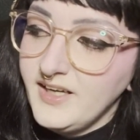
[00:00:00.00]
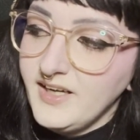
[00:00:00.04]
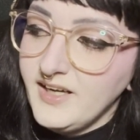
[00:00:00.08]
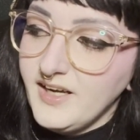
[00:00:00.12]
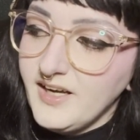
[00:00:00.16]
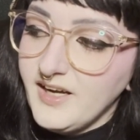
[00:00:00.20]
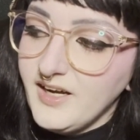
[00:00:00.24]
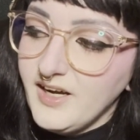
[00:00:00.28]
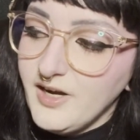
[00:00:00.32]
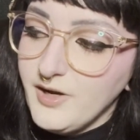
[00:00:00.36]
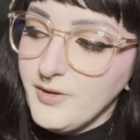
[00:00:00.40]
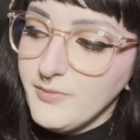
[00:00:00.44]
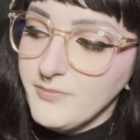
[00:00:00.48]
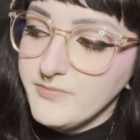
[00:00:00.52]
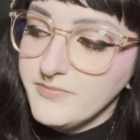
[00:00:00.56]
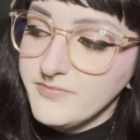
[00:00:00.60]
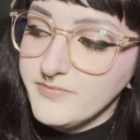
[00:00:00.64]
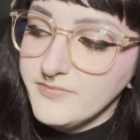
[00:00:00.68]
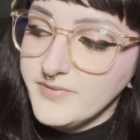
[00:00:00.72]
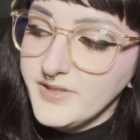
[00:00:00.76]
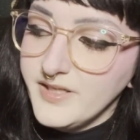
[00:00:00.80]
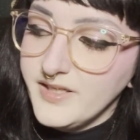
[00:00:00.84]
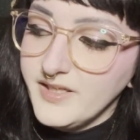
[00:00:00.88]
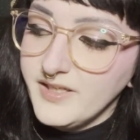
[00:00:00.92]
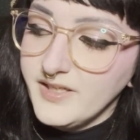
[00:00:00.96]

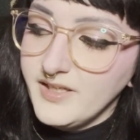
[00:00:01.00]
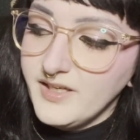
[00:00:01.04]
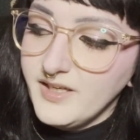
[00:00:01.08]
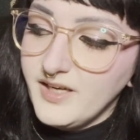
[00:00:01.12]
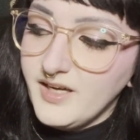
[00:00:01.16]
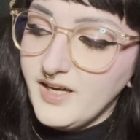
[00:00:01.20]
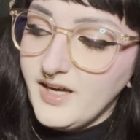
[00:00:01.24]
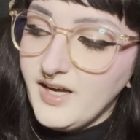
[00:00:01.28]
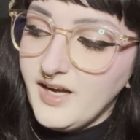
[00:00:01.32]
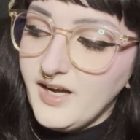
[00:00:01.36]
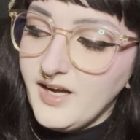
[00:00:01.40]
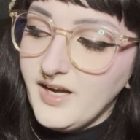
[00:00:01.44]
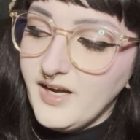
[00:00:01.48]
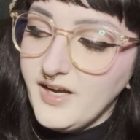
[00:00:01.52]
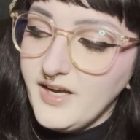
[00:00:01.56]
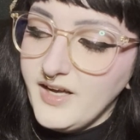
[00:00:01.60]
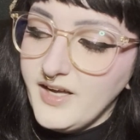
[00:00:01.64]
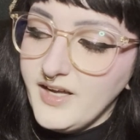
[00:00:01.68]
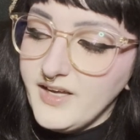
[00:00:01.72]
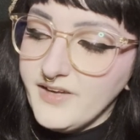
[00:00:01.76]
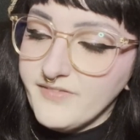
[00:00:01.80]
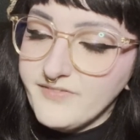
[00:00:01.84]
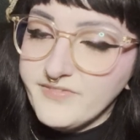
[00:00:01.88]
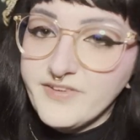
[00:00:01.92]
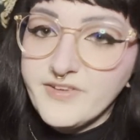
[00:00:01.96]

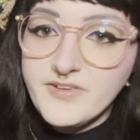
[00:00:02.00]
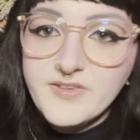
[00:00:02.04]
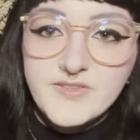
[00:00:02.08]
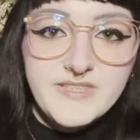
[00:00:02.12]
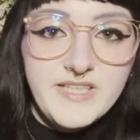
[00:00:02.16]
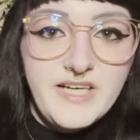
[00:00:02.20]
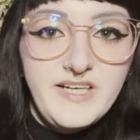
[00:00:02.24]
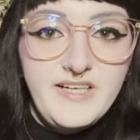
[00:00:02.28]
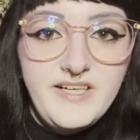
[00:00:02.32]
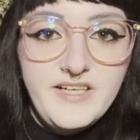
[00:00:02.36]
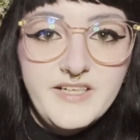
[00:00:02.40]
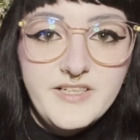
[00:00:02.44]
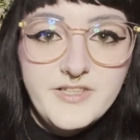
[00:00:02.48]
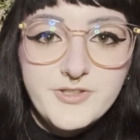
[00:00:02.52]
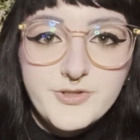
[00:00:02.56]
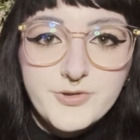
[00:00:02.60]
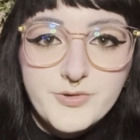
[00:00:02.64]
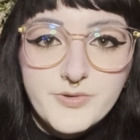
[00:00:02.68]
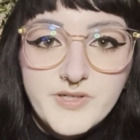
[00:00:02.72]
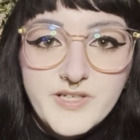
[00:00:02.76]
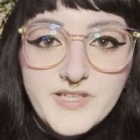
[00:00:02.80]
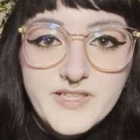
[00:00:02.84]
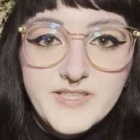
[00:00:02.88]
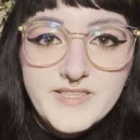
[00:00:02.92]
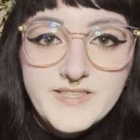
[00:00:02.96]
If there's any
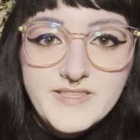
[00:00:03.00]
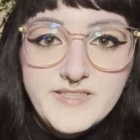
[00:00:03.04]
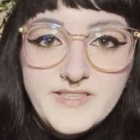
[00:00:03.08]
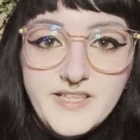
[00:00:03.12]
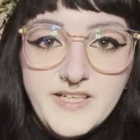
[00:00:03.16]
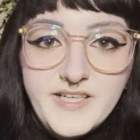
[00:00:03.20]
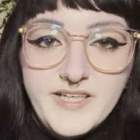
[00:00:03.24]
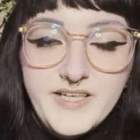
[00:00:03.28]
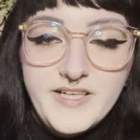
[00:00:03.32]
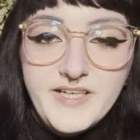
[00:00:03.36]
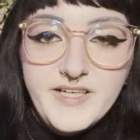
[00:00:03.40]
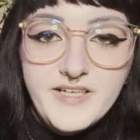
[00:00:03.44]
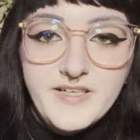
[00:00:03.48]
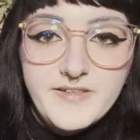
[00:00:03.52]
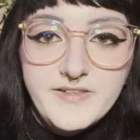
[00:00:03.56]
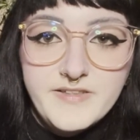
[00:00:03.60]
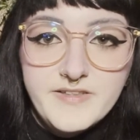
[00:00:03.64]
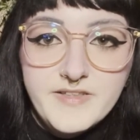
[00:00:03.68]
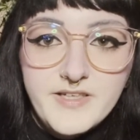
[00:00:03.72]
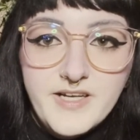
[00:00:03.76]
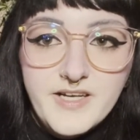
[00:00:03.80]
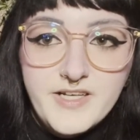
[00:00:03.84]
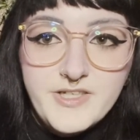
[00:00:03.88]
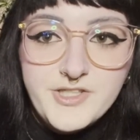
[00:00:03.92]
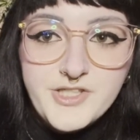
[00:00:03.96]
interest
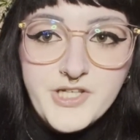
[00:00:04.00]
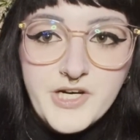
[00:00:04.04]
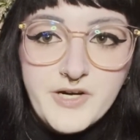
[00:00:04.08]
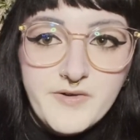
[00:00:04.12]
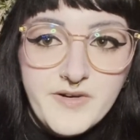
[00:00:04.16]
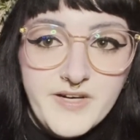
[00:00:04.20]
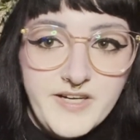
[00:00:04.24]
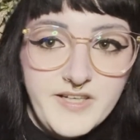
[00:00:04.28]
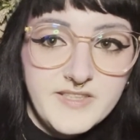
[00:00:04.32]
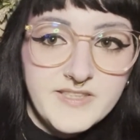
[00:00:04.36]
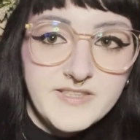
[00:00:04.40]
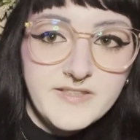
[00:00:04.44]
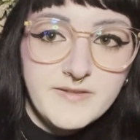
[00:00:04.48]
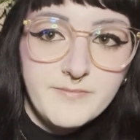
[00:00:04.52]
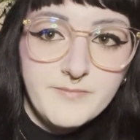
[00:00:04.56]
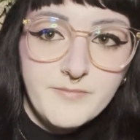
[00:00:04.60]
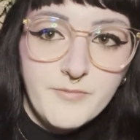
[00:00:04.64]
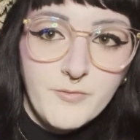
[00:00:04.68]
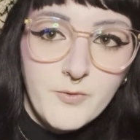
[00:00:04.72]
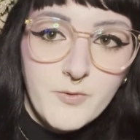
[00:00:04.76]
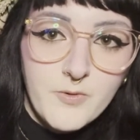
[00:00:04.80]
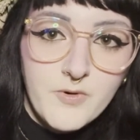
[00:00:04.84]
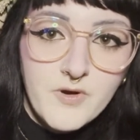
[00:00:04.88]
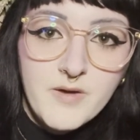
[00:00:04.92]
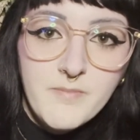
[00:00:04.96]
in sharing some
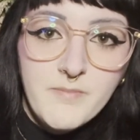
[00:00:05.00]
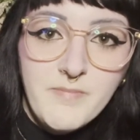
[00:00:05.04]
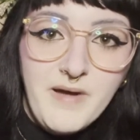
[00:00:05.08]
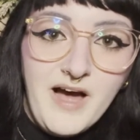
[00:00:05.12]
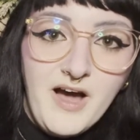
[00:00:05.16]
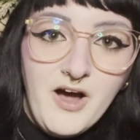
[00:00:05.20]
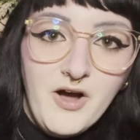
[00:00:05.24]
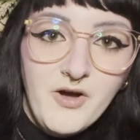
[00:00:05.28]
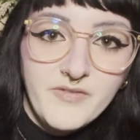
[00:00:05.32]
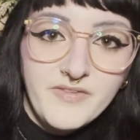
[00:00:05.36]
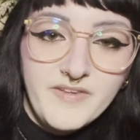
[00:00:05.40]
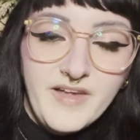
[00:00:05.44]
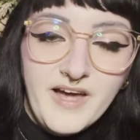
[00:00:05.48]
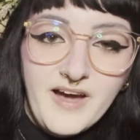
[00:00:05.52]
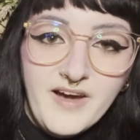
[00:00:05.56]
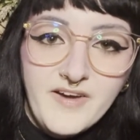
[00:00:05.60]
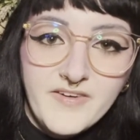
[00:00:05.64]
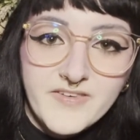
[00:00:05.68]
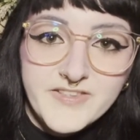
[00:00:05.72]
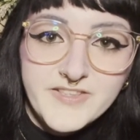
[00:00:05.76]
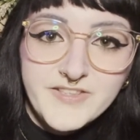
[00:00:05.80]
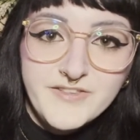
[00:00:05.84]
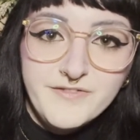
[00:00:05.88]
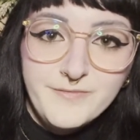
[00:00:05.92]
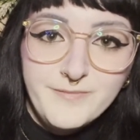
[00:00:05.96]
more about the
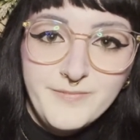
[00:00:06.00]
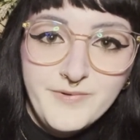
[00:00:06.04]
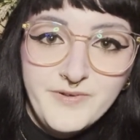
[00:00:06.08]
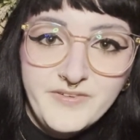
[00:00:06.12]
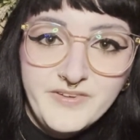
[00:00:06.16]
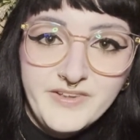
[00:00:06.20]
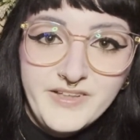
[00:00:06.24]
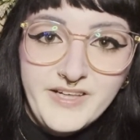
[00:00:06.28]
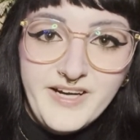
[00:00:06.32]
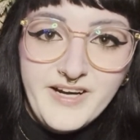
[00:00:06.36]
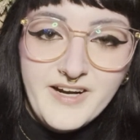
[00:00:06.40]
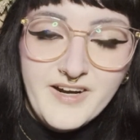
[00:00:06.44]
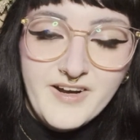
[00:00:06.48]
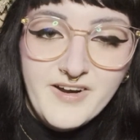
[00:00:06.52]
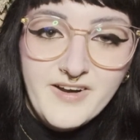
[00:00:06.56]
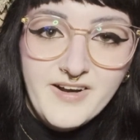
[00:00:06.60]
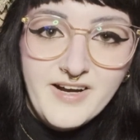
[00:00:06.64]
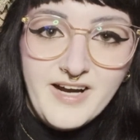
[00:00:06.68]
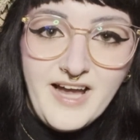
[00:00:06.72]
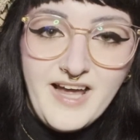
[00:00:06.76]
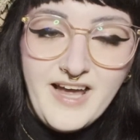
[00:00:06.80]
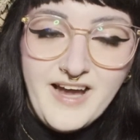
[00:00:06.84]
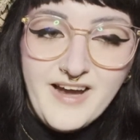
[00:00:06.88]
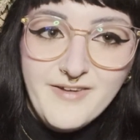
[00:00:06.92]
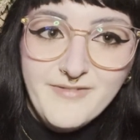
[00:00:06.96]
House of Mugler,
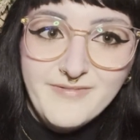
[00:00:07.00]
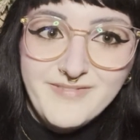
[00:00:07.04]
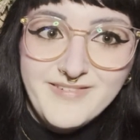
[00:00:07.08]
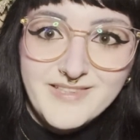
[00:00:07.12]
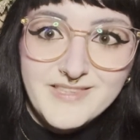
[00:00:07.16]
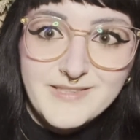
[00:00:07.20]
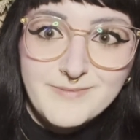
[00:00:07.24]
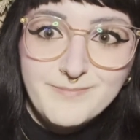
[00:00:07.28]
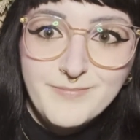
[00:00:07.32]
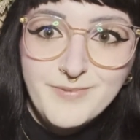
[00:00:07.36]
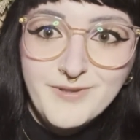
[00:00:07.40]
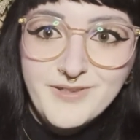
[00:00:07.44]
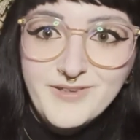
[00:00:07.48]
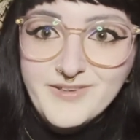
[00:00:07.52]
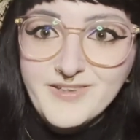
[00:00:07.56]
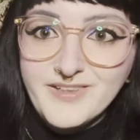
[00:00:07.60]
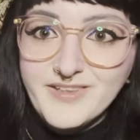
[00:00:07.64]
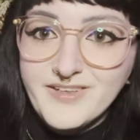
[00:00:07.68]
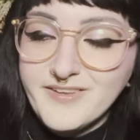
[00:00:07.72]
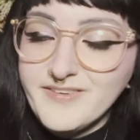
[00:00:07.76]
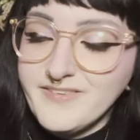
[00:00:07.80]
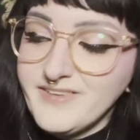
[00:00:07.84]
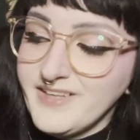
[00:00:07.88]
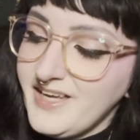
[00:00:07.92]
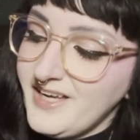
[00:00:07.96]
I have this
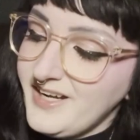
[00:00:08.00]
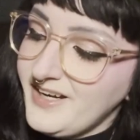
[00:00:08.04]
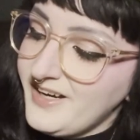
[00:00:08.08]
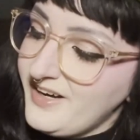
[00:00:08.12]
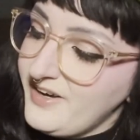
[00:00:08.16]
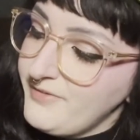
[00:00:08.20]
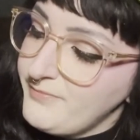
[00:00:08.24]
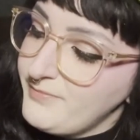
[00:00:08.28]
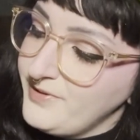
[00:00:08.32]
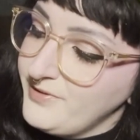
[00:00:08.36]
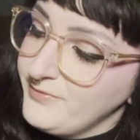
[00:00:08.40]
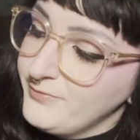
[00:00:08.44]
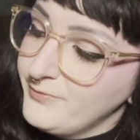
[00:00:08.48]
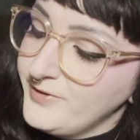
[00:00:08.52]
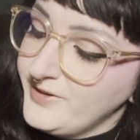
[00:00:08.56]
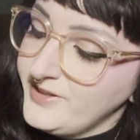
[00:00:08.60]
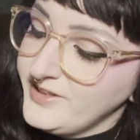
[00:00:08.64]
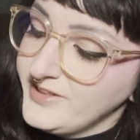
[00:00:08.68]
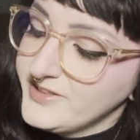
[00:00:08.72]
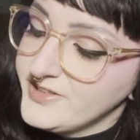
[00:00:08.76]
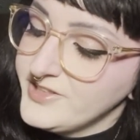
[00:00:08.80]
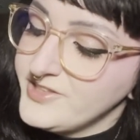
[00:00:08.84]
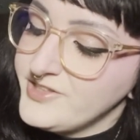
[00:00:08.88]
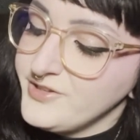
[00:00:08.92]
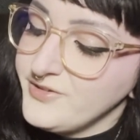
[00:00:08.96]
book that I've been wanting
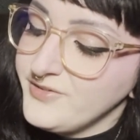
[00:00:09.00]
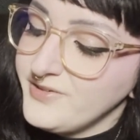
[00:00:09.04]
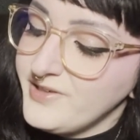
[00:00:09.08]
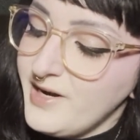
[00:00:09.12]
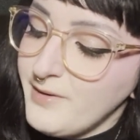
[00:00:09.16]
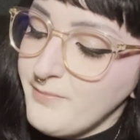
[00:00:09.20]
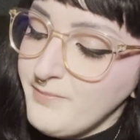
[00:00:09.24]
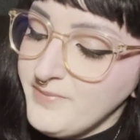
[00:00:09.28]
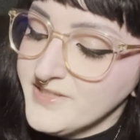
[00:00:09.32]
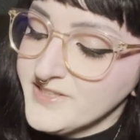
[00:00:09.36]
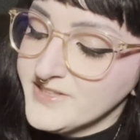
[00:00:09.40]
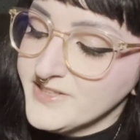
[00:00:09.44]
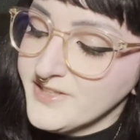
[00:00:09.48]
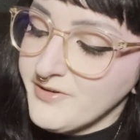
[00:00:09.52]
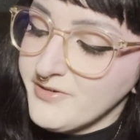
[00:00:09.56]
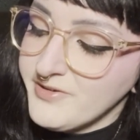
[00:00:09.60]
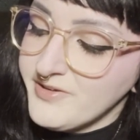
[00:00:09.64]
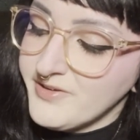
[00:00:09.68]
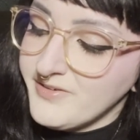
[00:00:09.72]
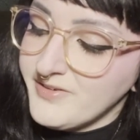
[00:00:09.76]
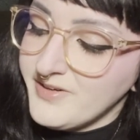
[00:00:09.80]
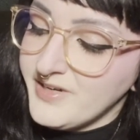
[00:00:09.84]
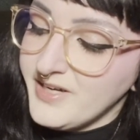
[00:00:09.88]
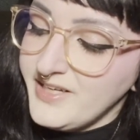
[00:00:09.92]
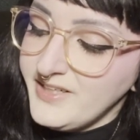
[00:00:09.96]
to do an episode
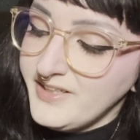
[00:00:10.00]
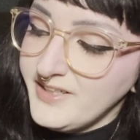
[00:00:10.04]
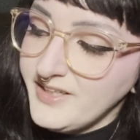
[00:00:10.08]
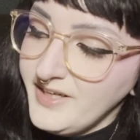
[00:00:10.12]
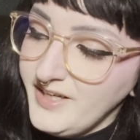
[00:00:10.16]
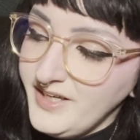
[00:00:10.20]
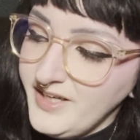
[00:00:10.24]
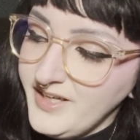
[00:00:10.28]
on.